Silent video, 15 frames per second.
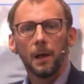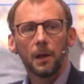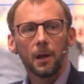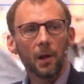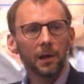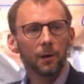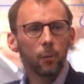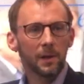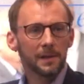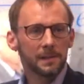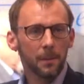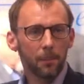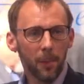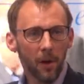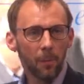Likewise,
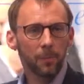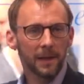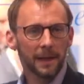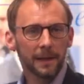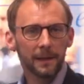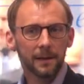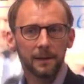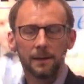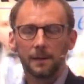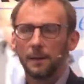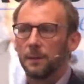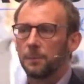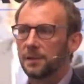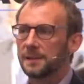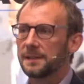the public
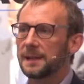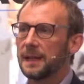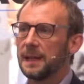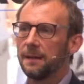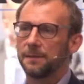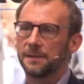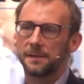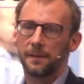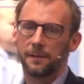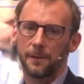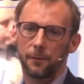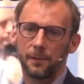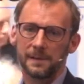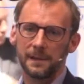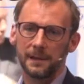perceives that
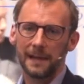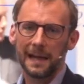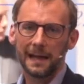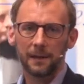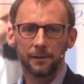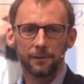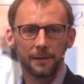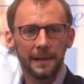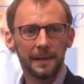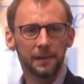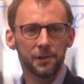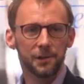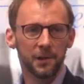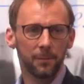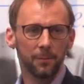there is a lack of
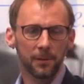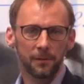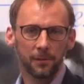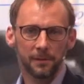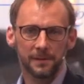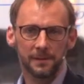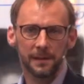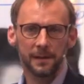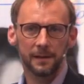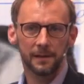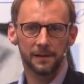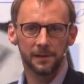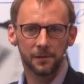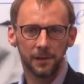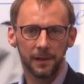leadership across the
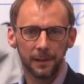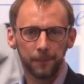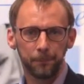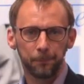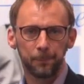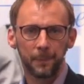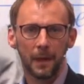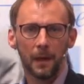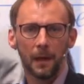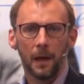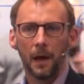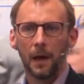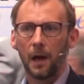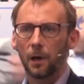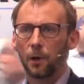industry.
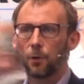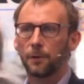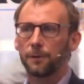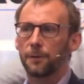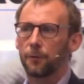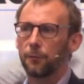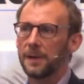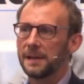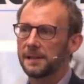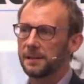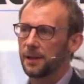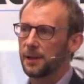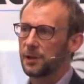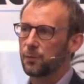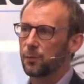A lot of the
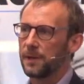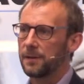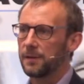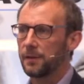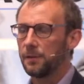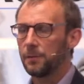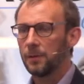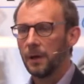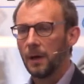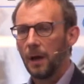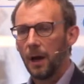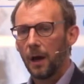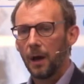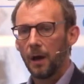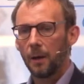research we do
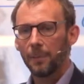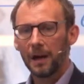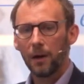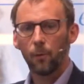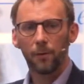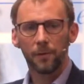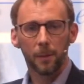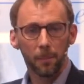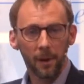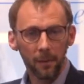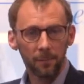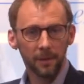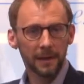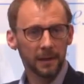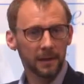about what the
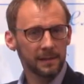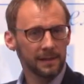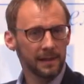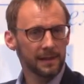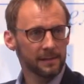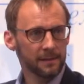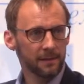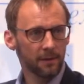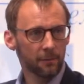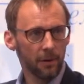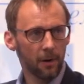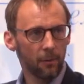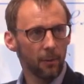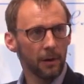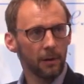public sees in the
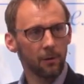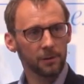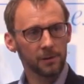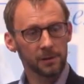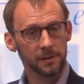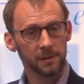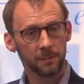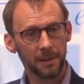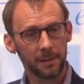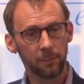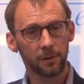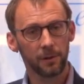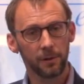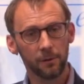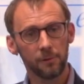railway, not just the
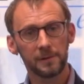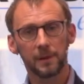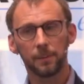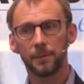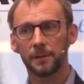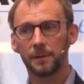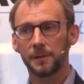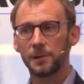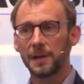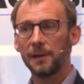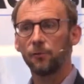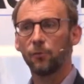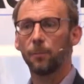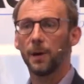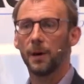people who use it, but the
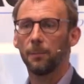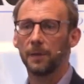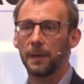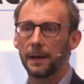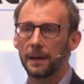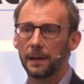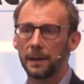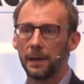general public,